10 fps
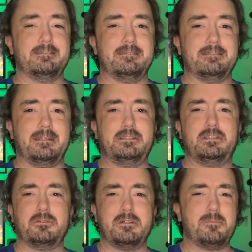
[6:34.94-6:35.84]
They
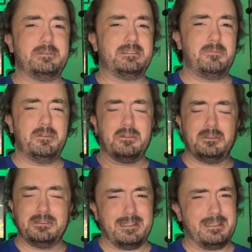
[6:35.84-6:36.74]
show up. Some of the
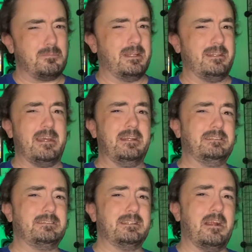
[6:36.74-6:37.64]
girls like to play
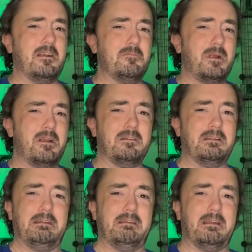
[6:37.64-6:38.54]
tennis, like, apparently.